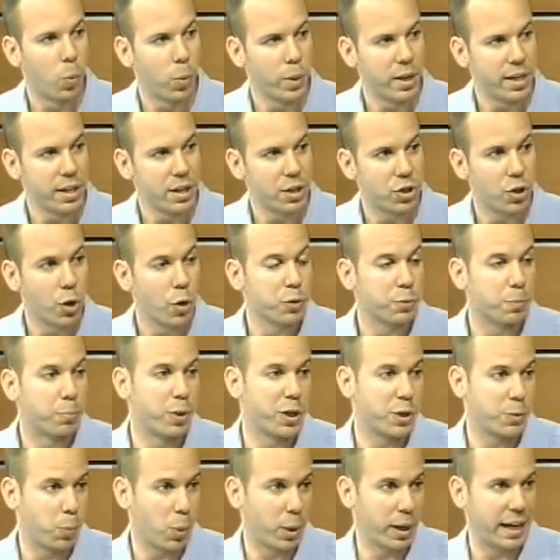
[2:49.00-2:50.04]
We chose
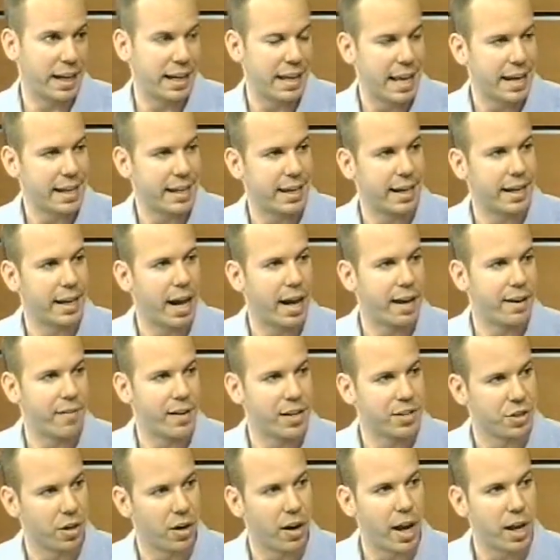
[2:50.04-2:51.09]
Bridgeport, Connecticut, kind
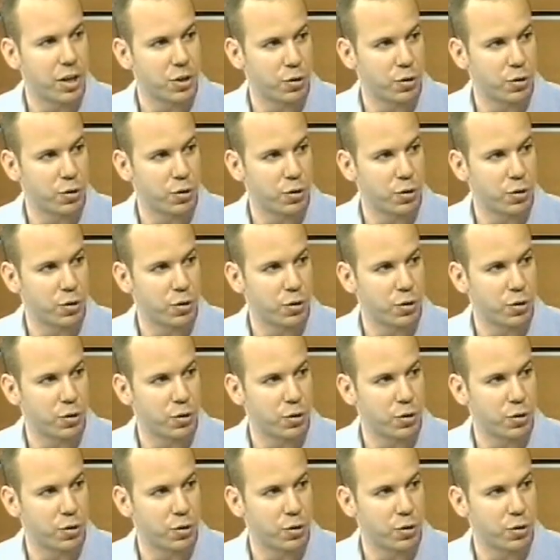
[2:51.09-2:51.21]
of as our